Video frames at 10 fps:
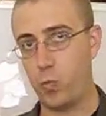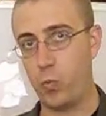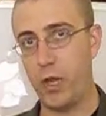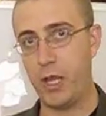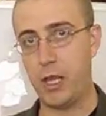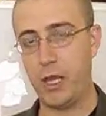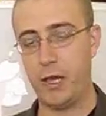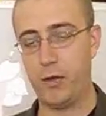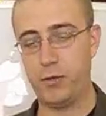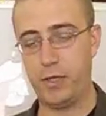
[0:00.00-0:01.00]
way
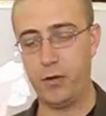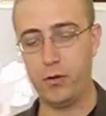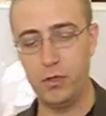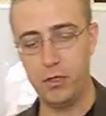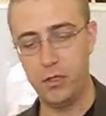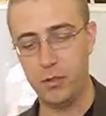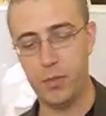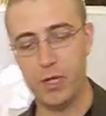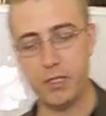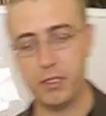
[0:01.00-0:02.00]
out there.
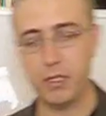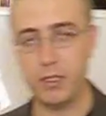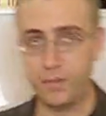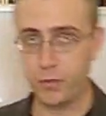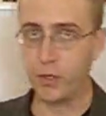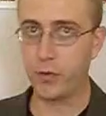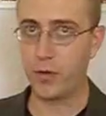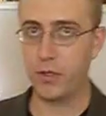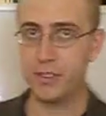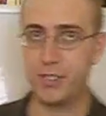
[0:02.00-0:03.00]
But if we go
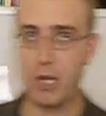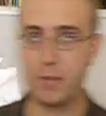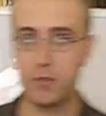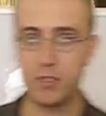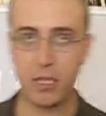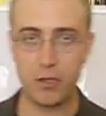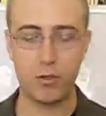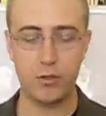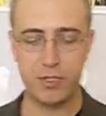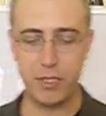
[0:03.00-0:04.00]
through all these chapters together,
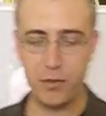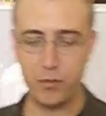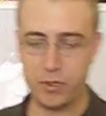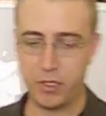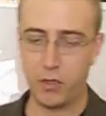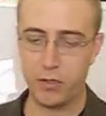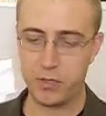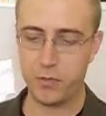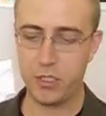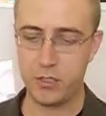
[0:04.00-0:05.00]
you'll see what all
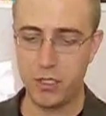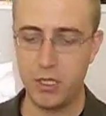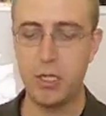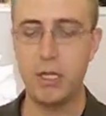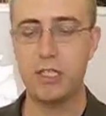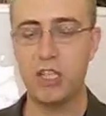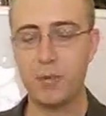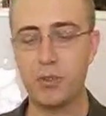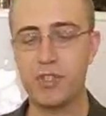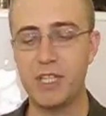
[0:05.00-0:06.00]
this means.
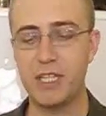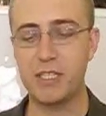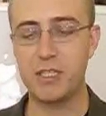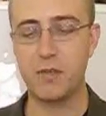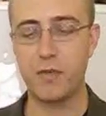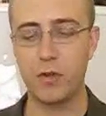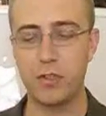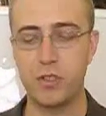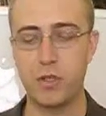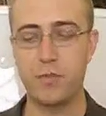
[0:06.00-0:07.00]
Chapter 6 is
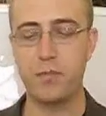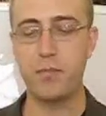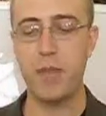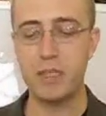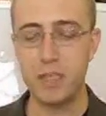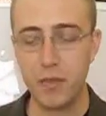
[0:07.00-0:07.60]
devoted to the meta